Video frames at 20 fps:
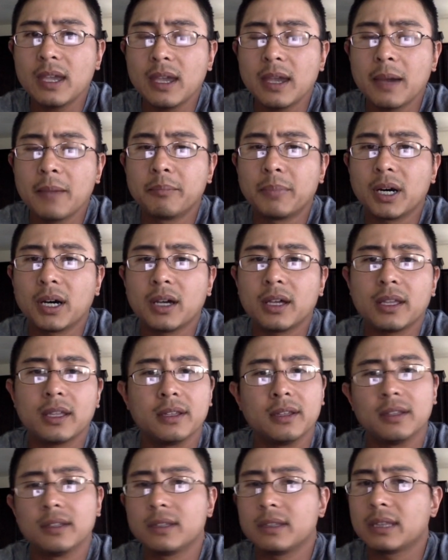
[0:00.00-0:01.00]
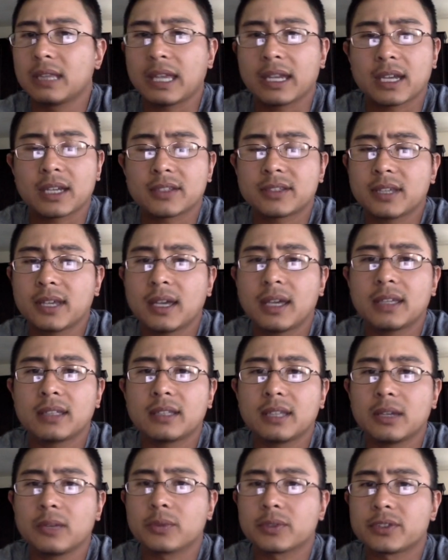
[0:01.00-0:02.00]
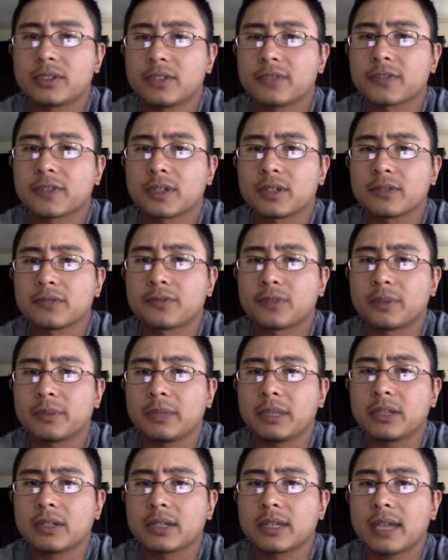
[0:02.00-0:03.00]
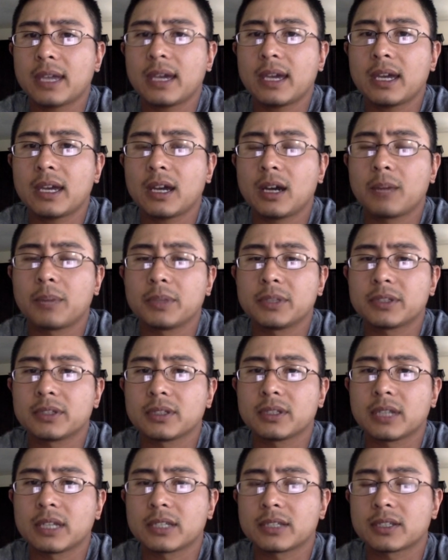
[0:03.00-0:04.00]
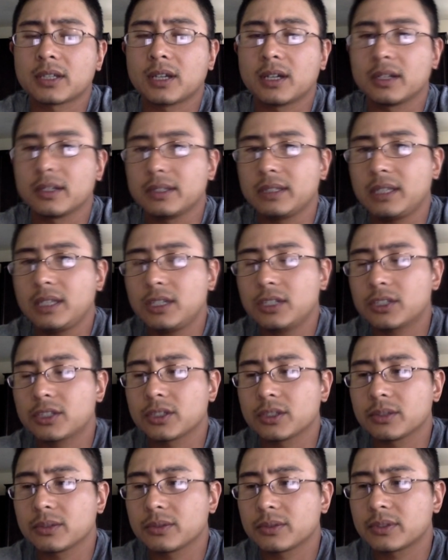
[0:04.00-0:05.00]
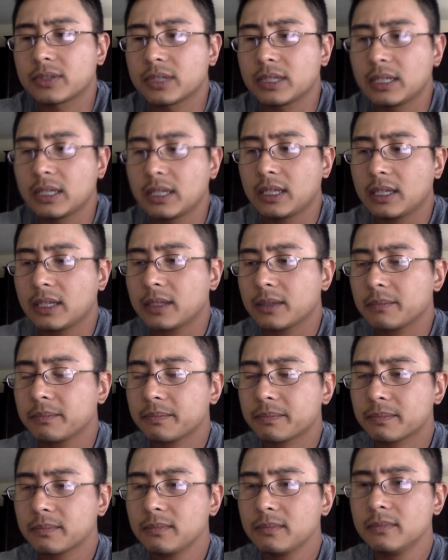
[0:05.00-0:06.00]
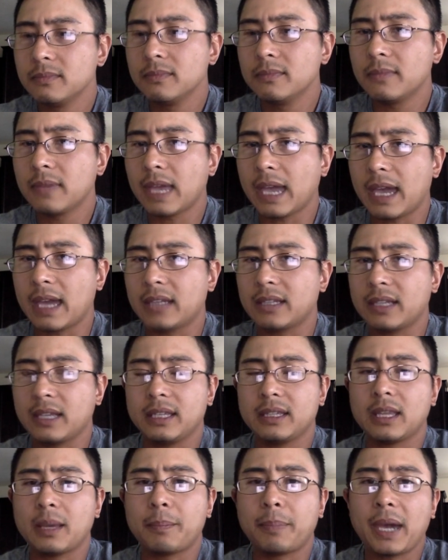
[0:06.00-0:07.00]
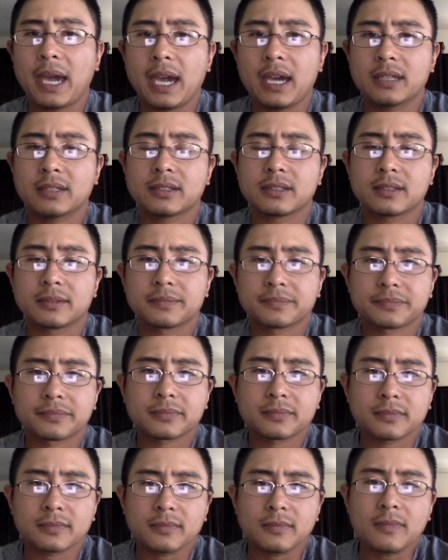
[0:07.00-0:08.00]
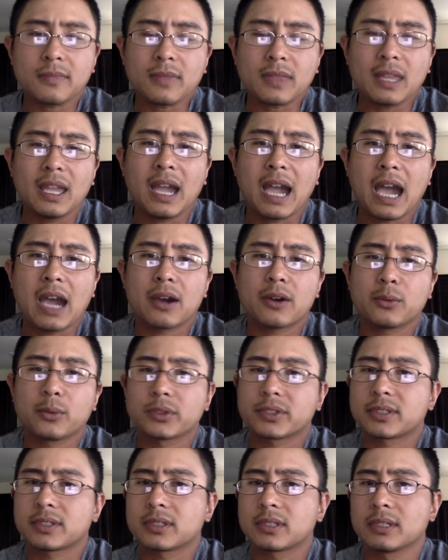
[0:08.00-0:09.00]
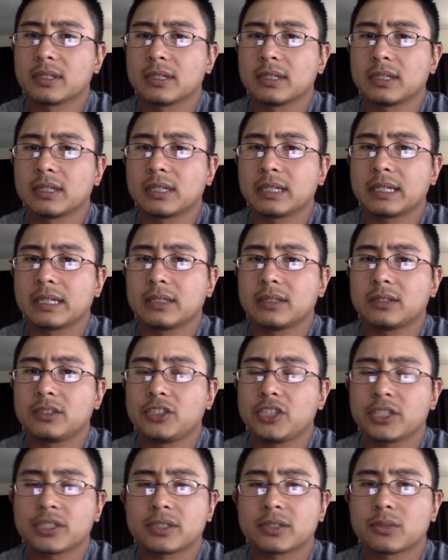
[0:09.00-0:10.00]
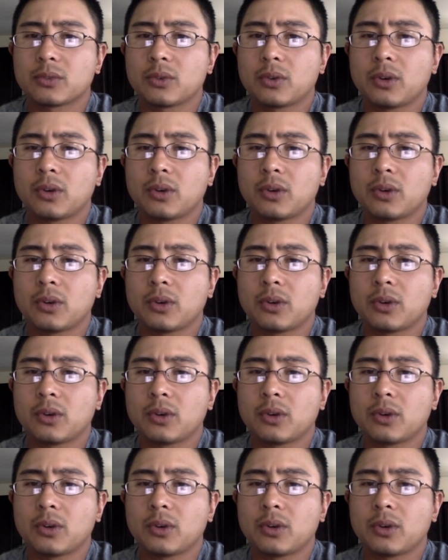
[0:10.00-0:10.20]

But like I said, it was difficult for me to get up until I saw these shoes. And in the past, I was just